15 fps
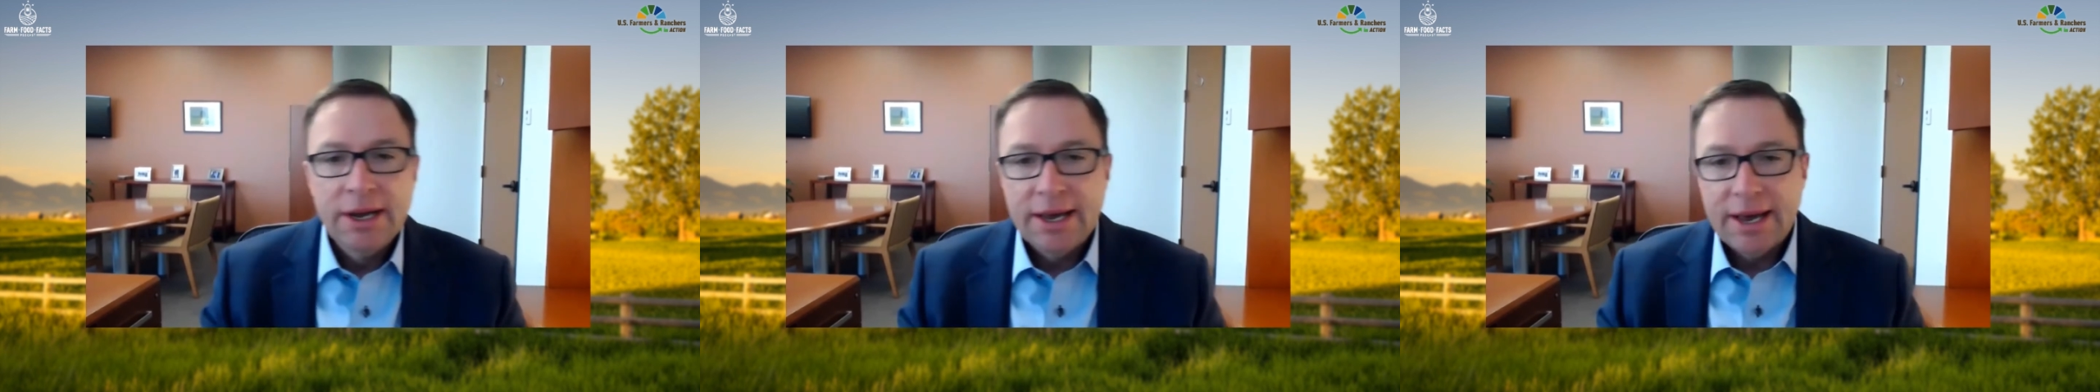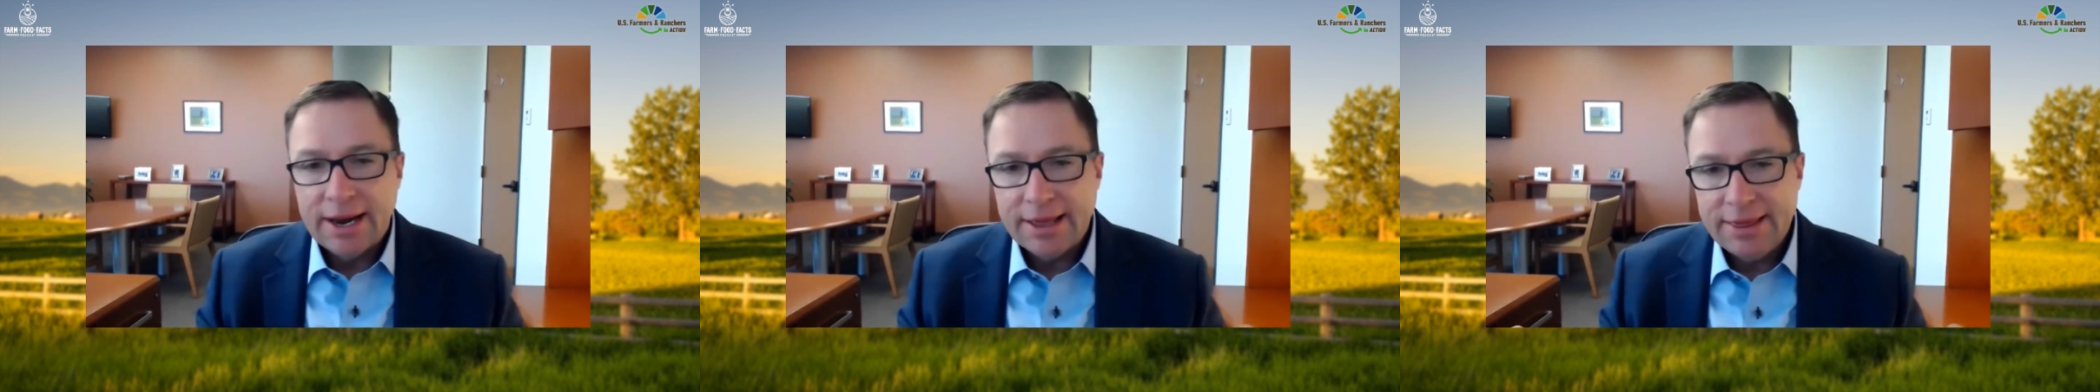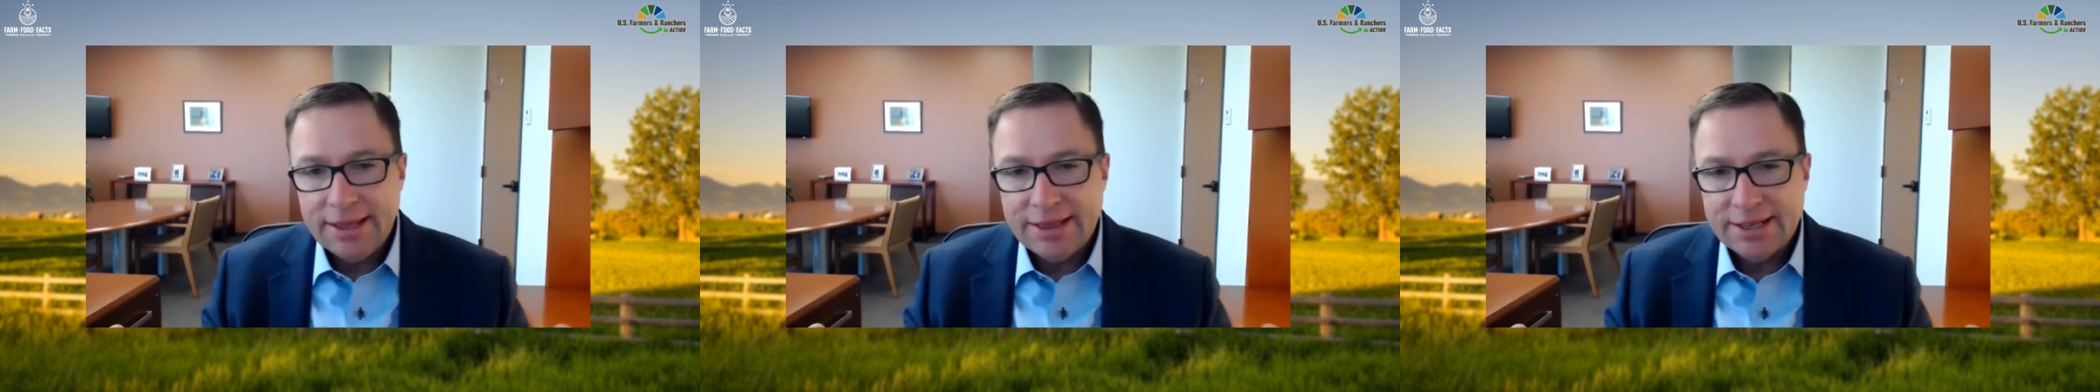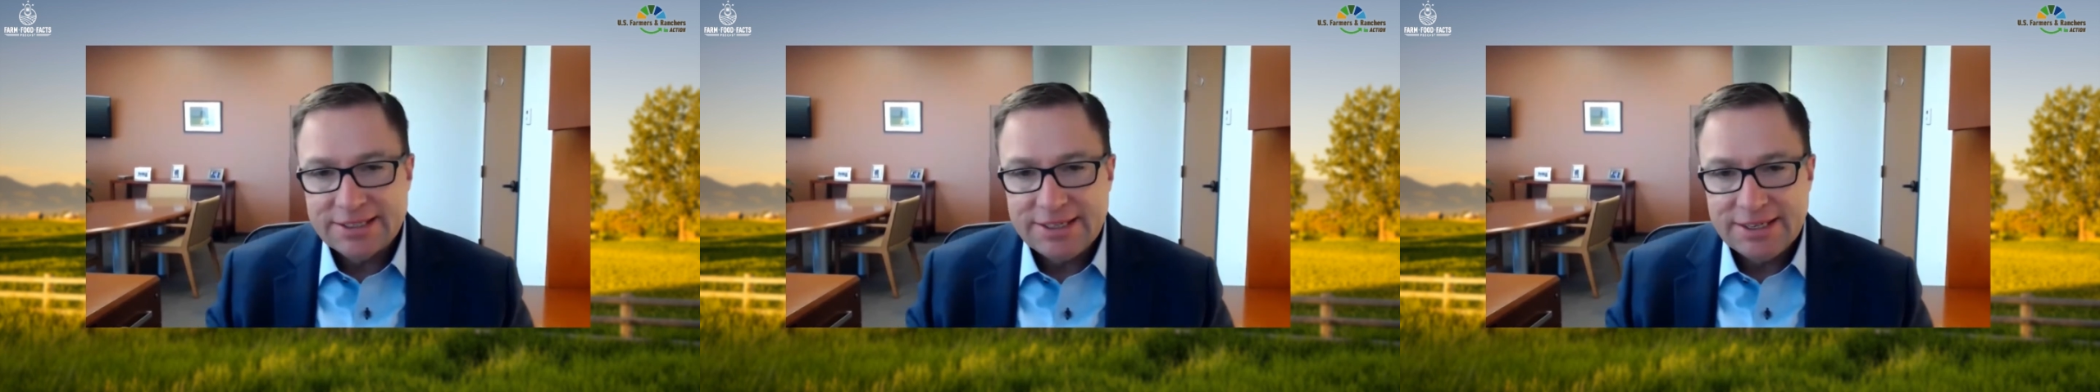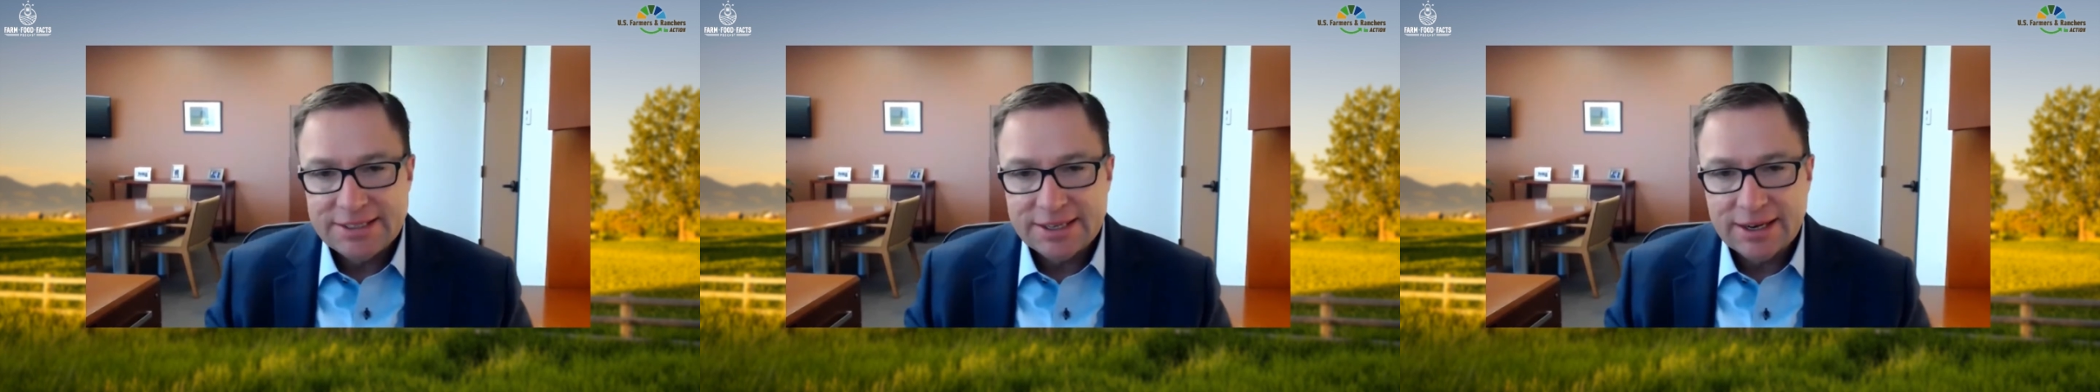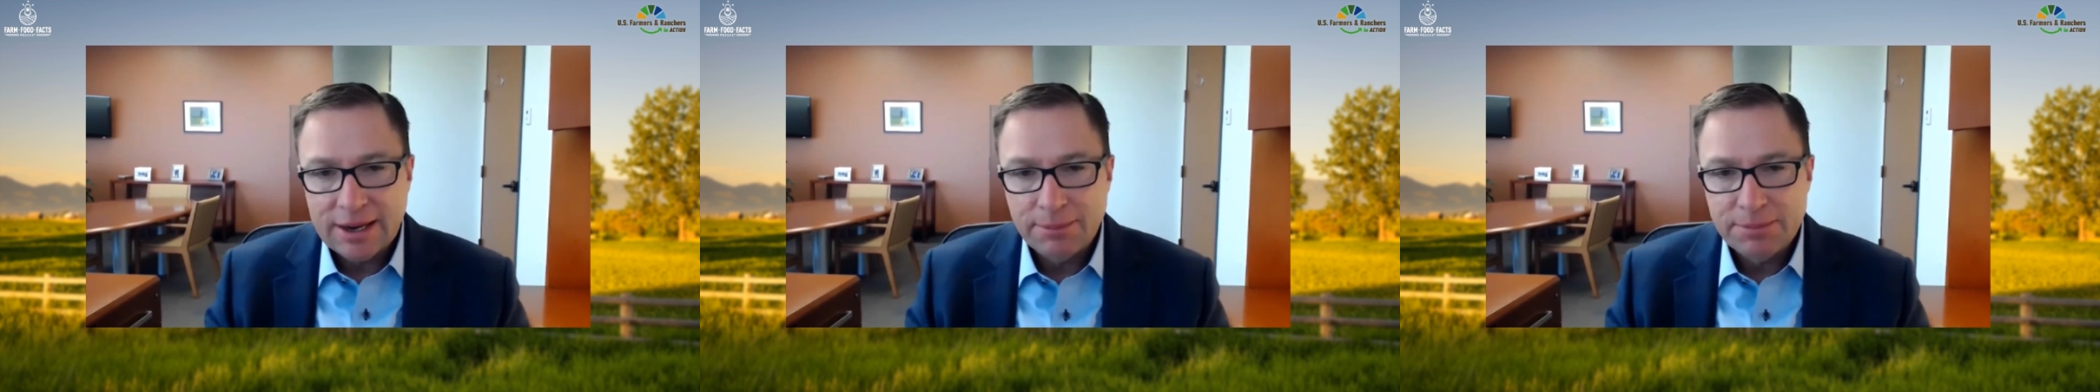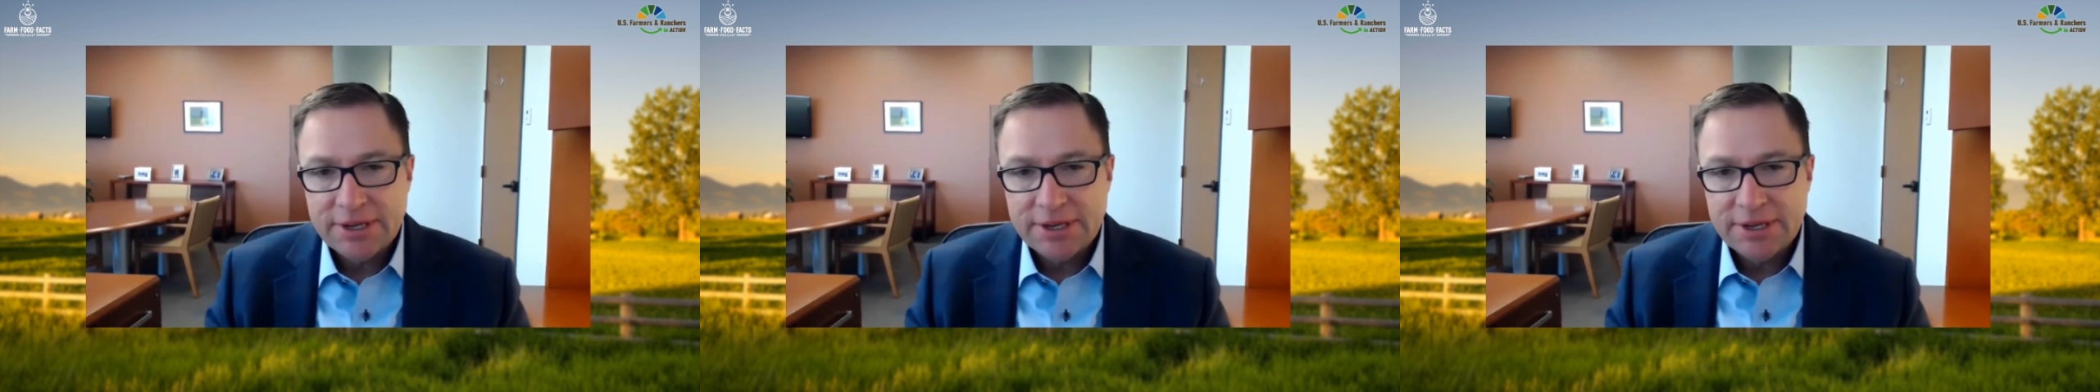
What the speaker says: and I think this needs to come